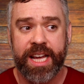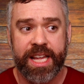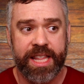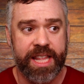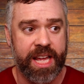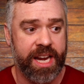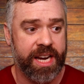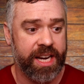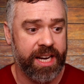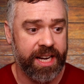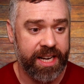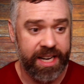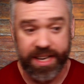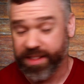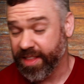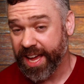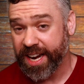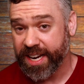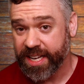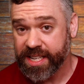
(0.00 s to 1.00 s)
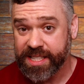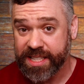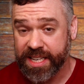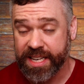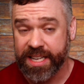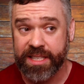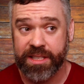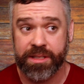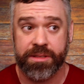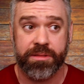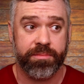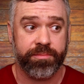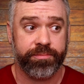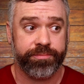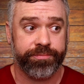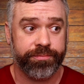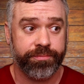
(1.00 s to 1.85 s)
then in that instance,